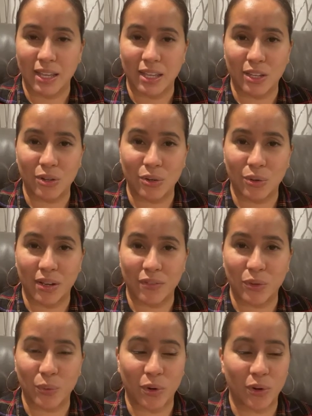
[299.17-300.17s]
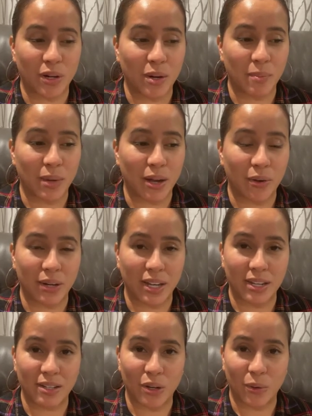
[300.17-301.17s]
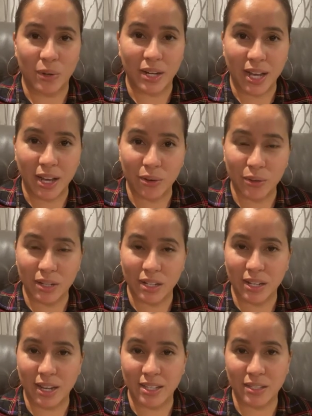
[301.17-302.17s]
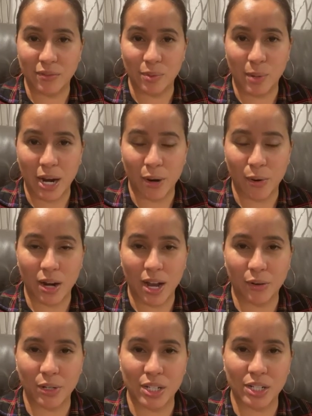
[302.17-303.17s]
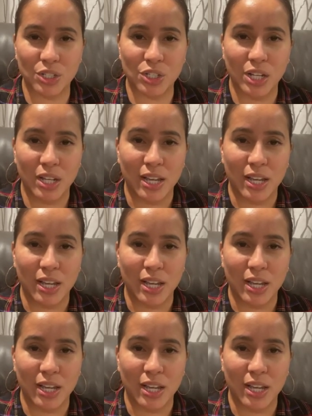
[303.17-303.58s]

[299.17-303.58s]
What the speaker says: You don't have to worry about it going out in case of a power outage.